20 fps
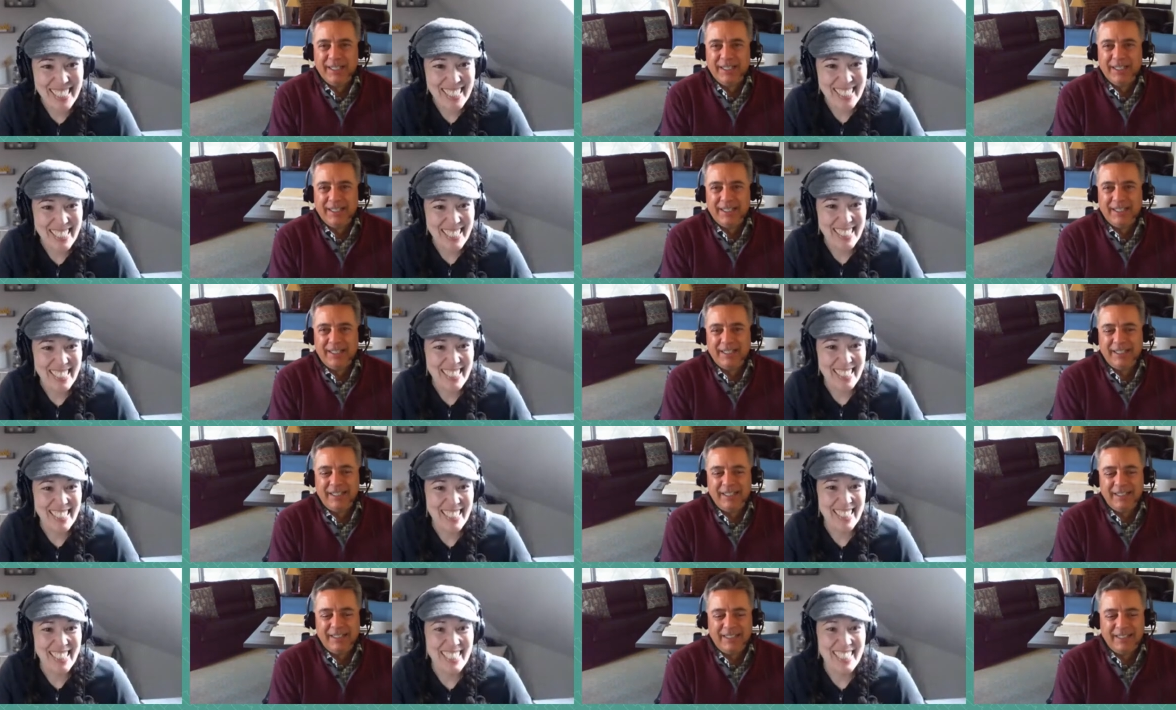Speaker 1: and
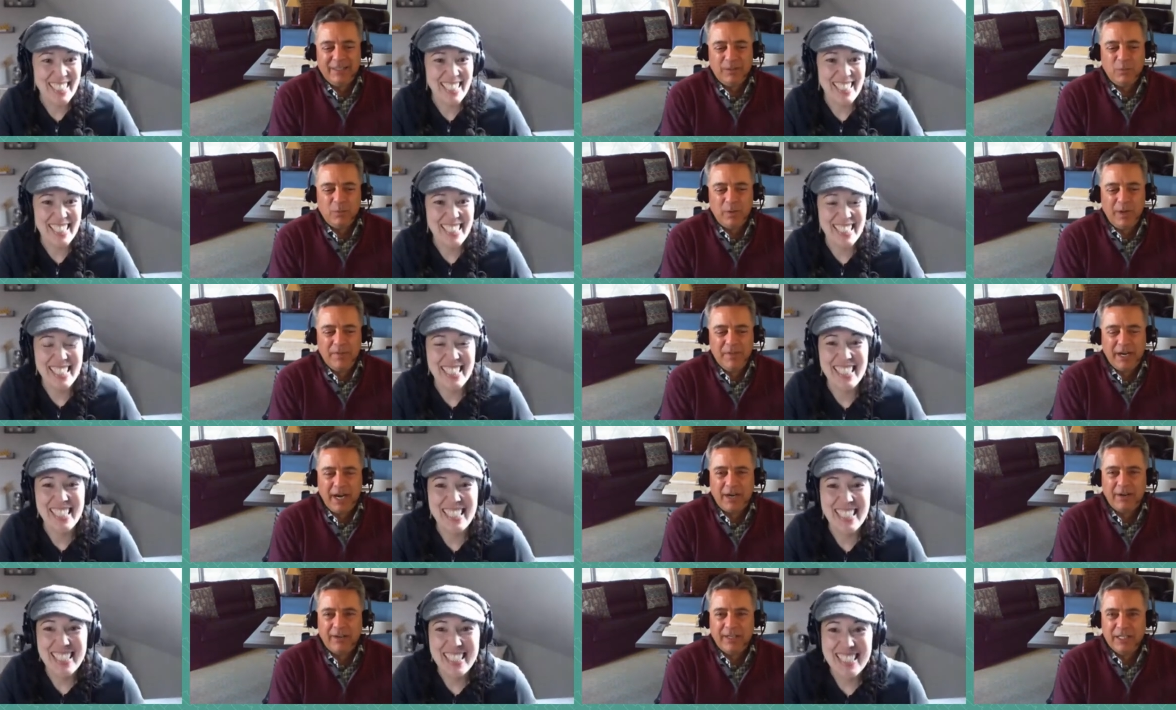uh, uh, one
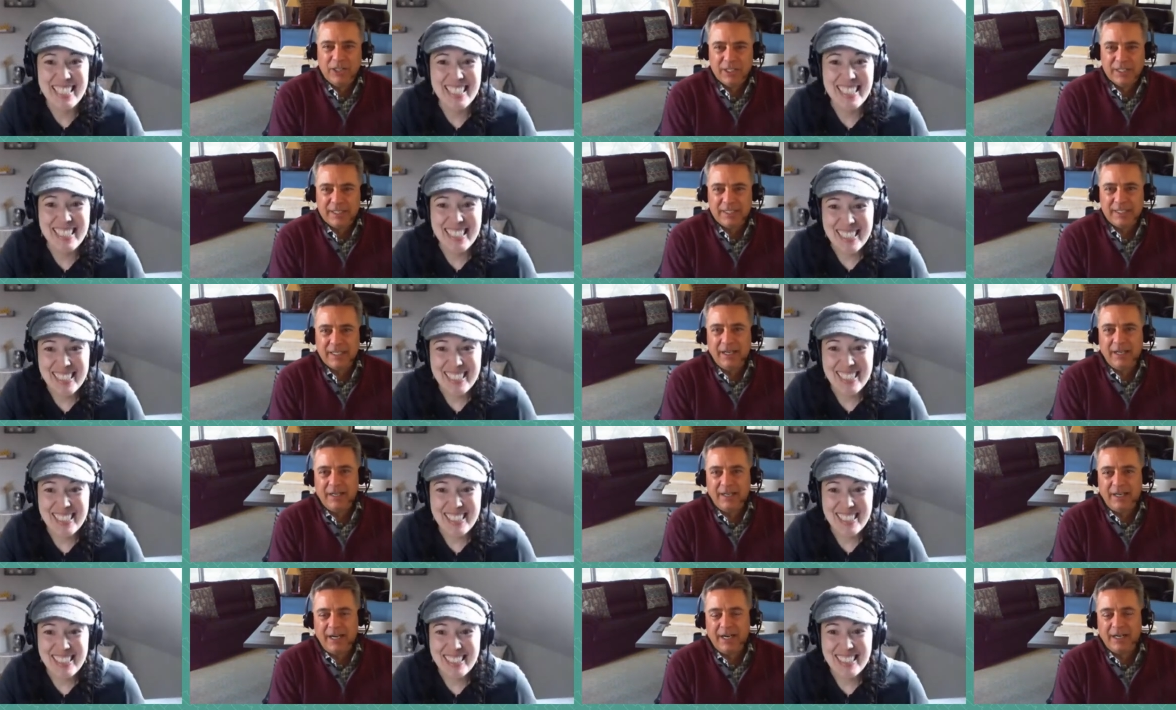that our agents,
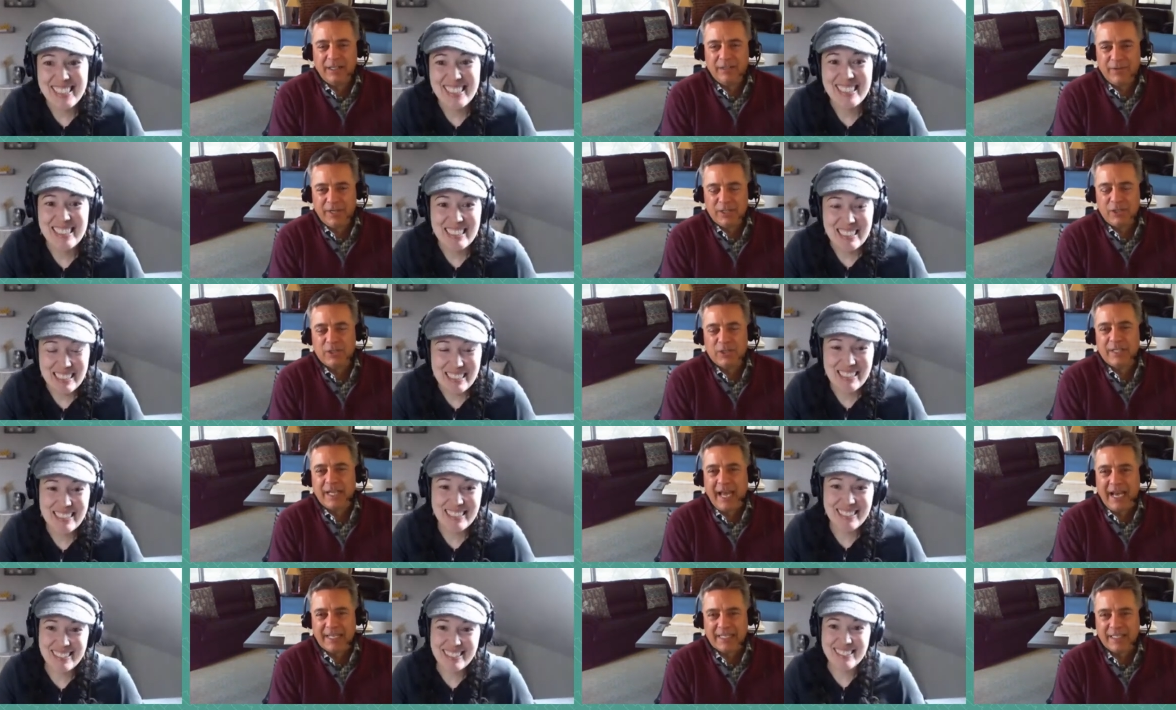uh, our
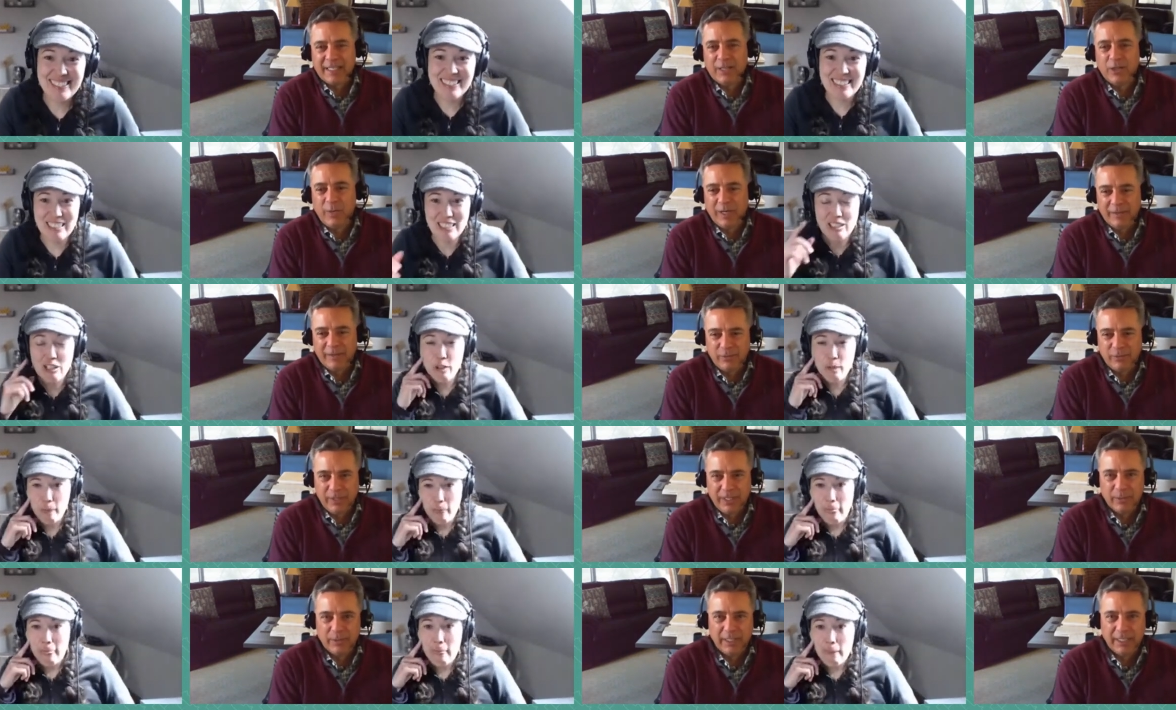advisors ask quite
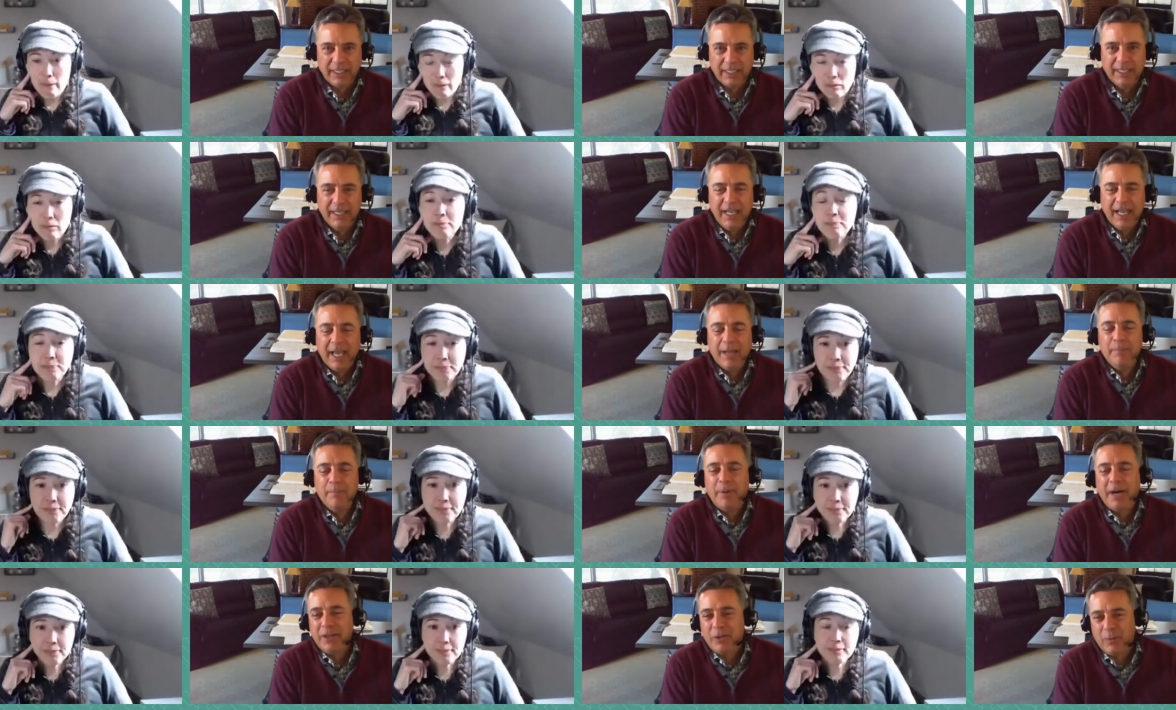frequently.
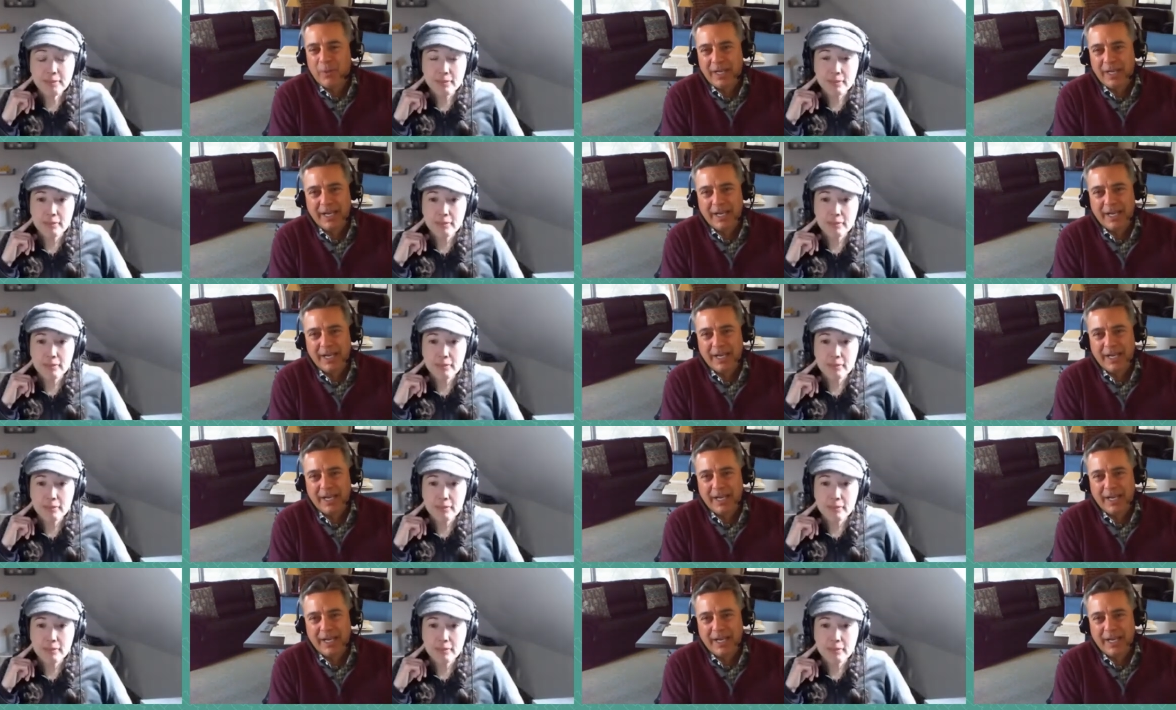And by the